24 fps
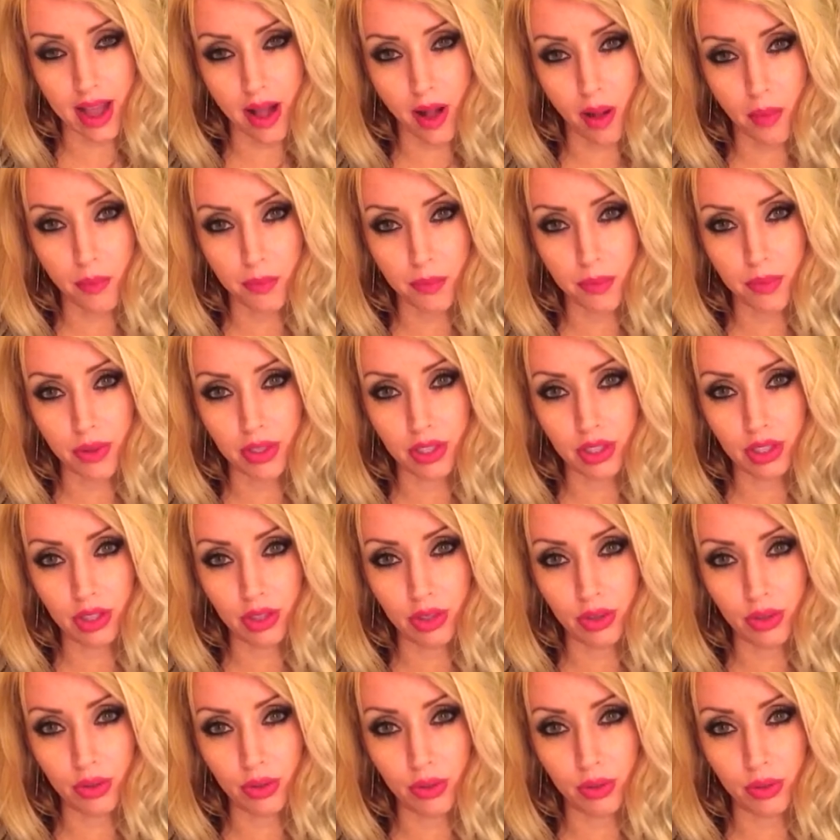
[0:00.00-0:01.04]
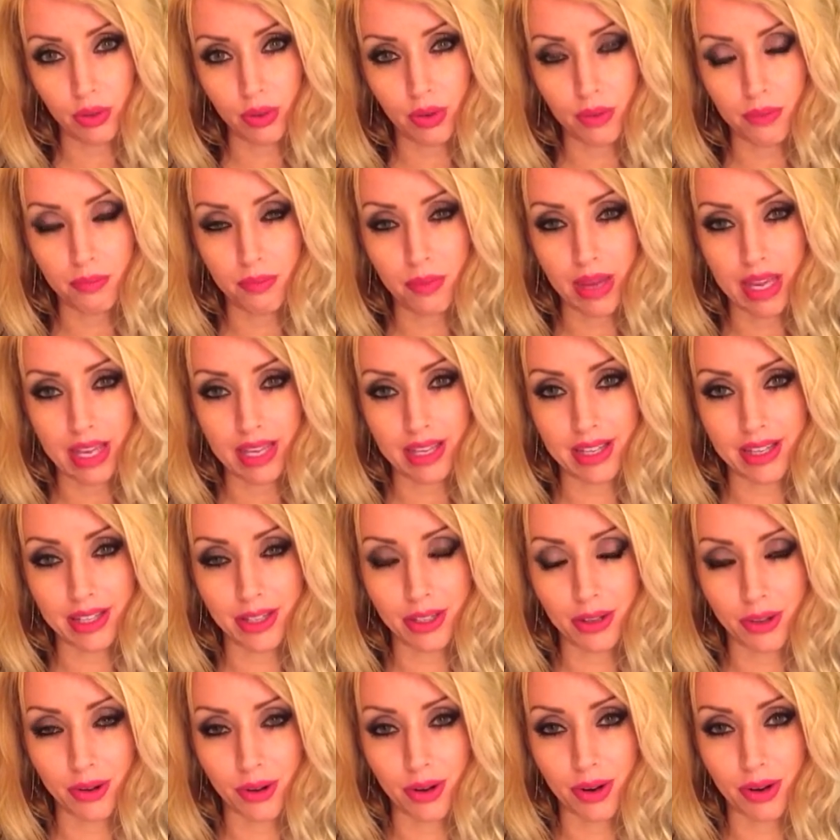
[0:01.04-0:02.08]
help you make
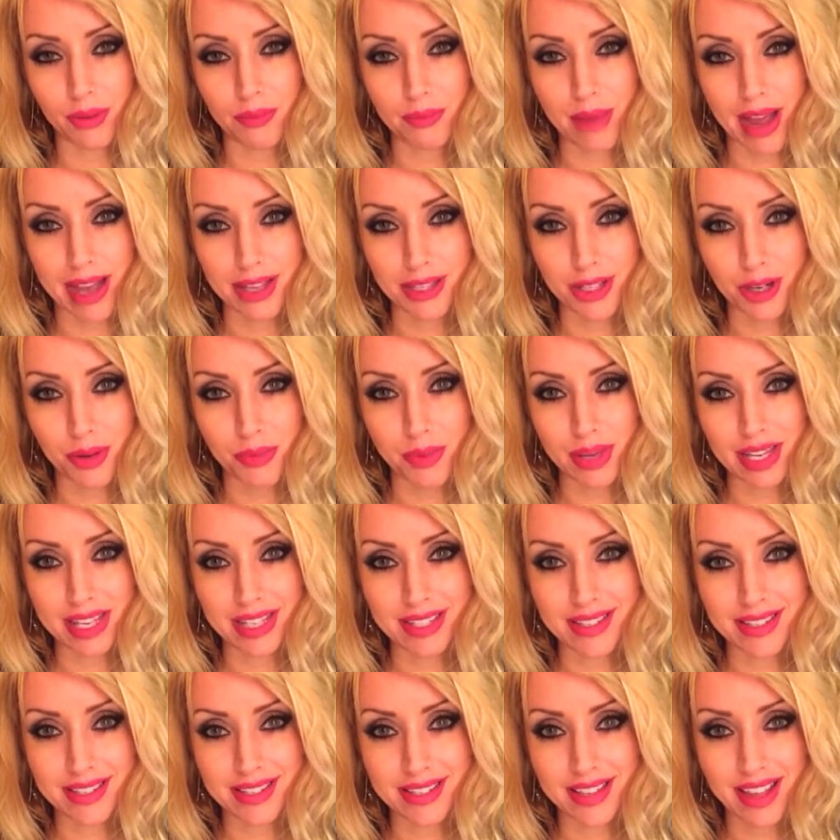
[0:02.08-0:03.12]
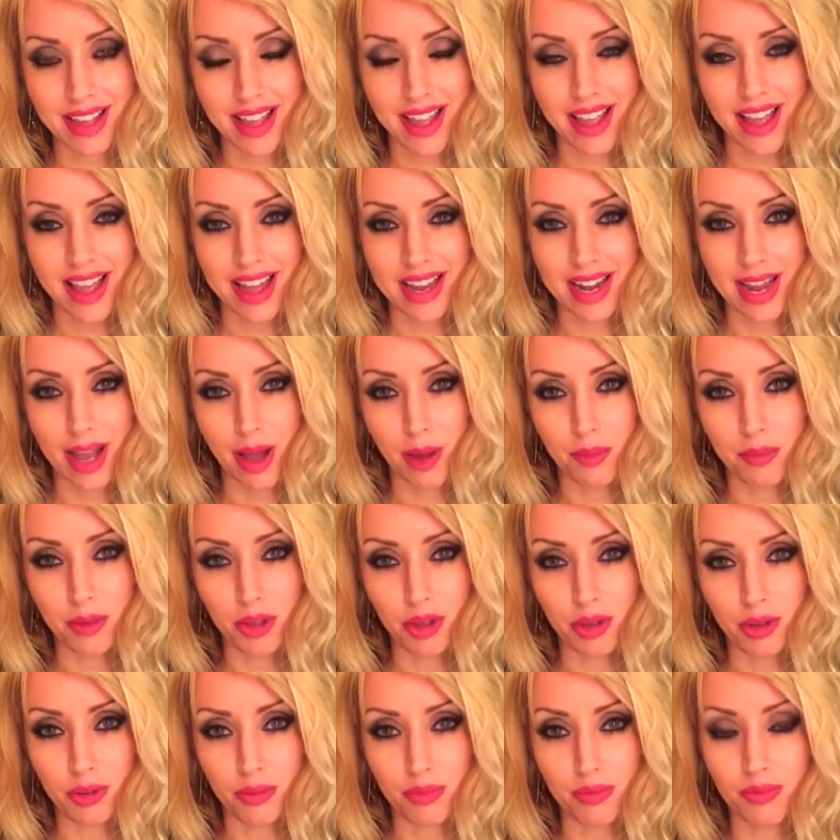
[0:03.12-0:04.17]
your masterpiece and help
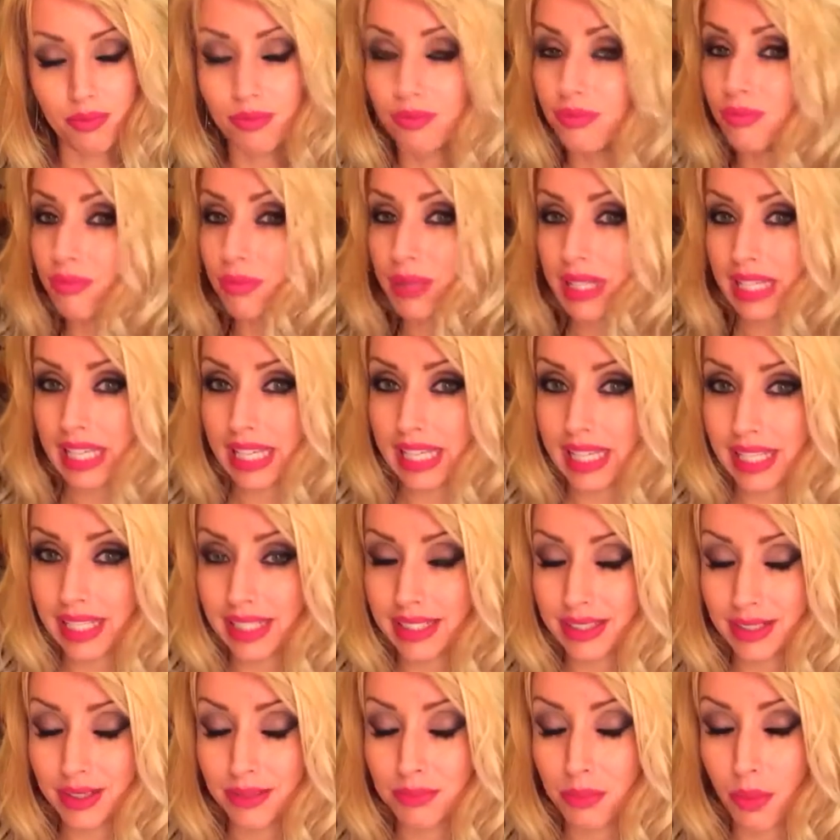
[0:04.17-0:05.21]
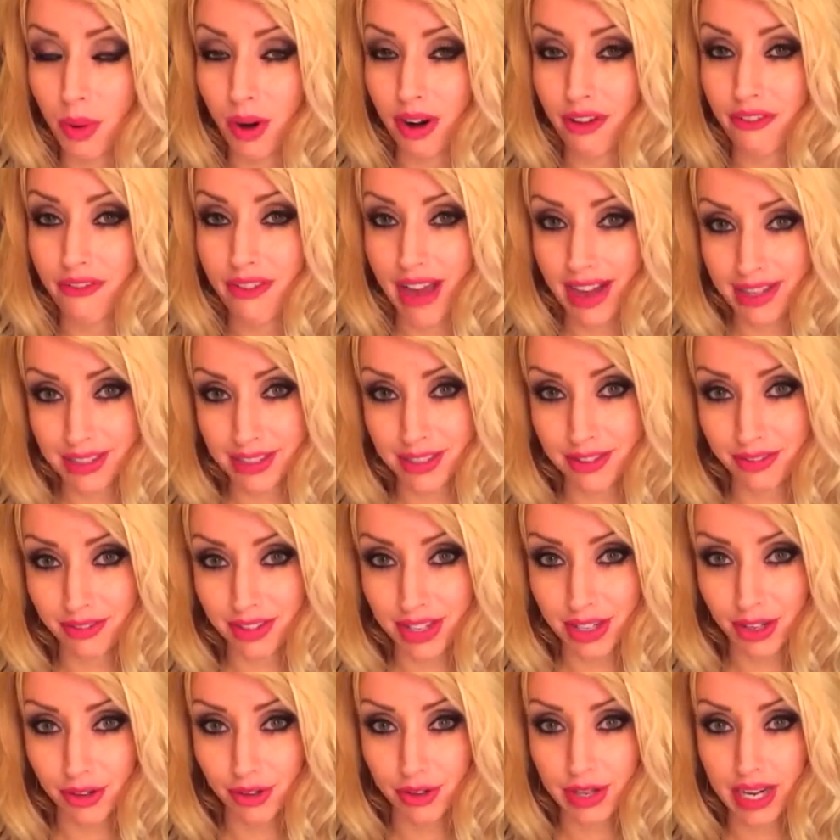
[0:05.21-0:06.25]
you be more effective
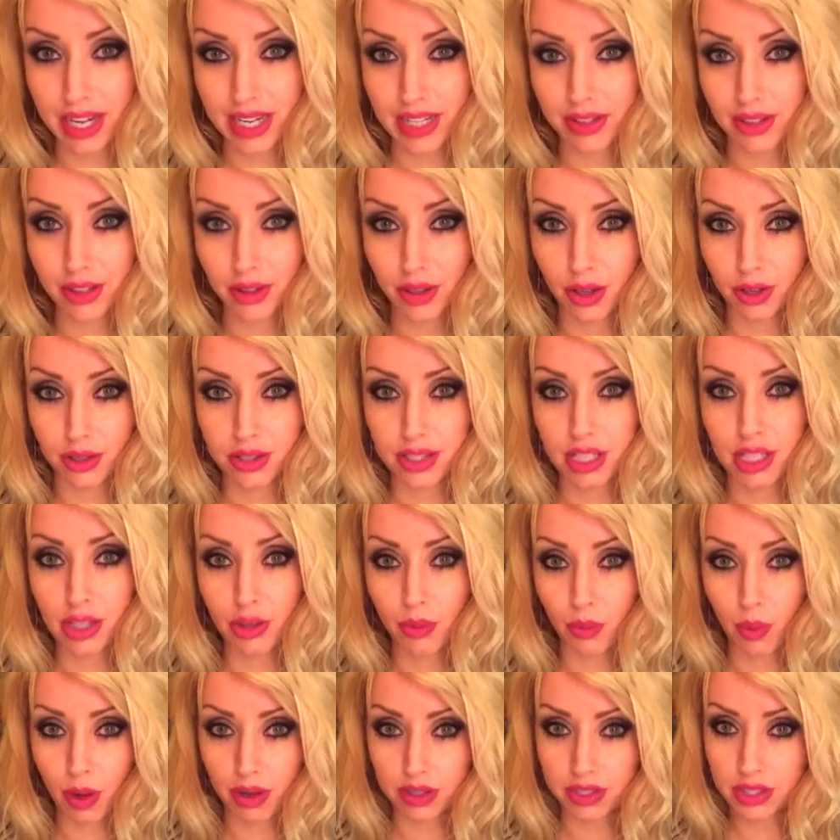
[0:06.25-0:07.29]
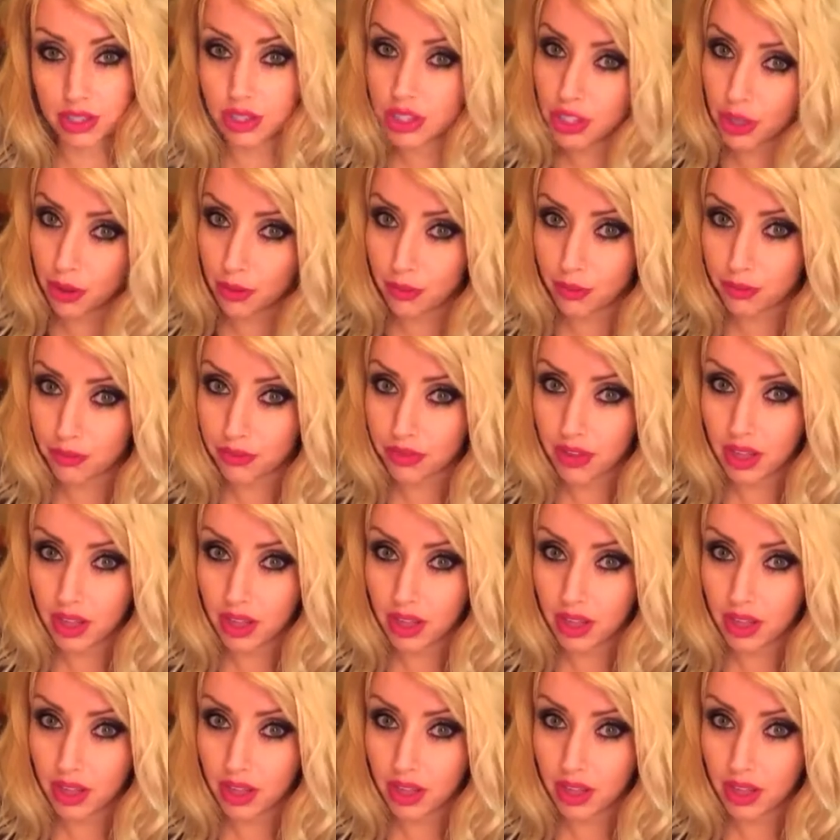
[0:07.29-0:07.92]
in creating the looks that you want to do.